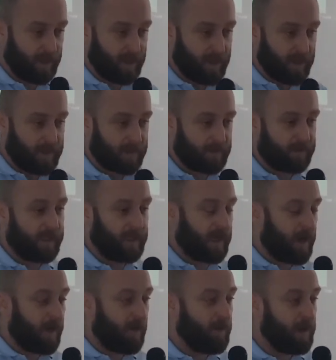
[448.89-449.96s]
So then how
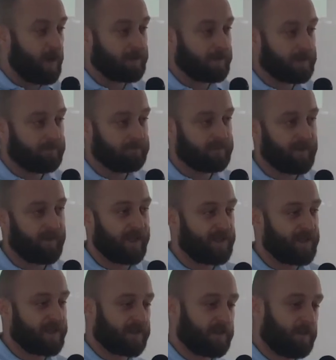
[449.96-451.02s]
about if I just
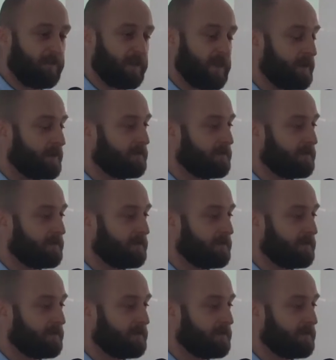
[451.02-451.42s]
convert